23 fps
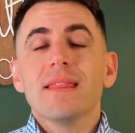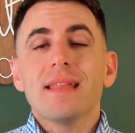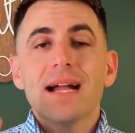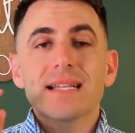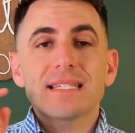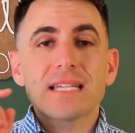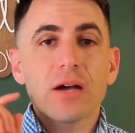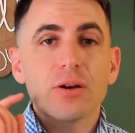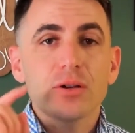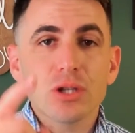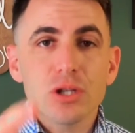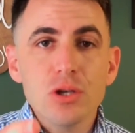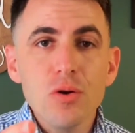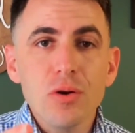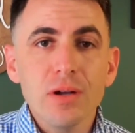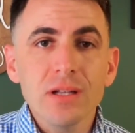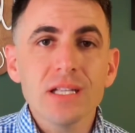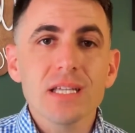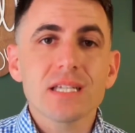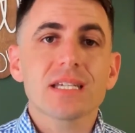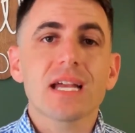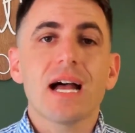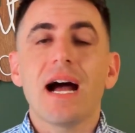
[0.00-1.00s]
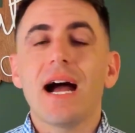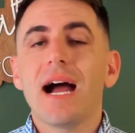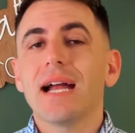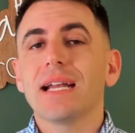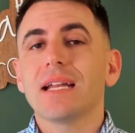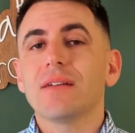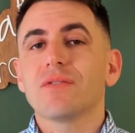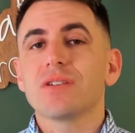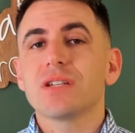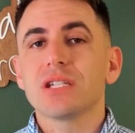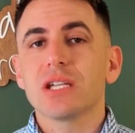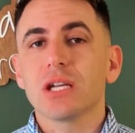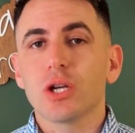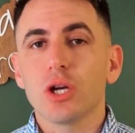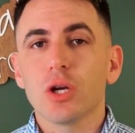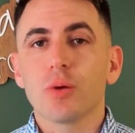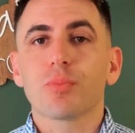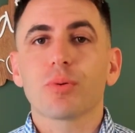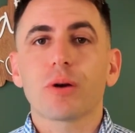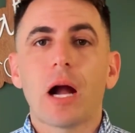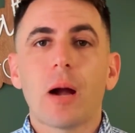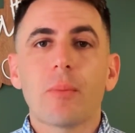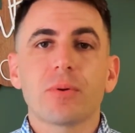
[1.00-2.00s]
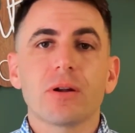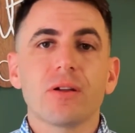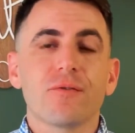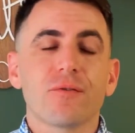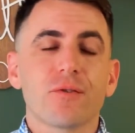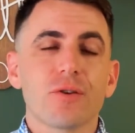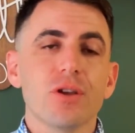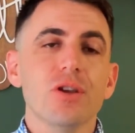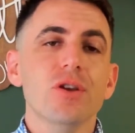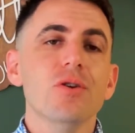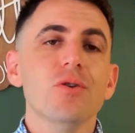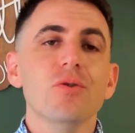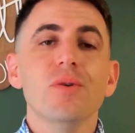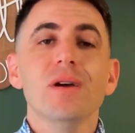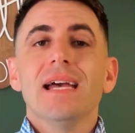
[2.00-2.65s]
That's how you can decide if this is a good property for you.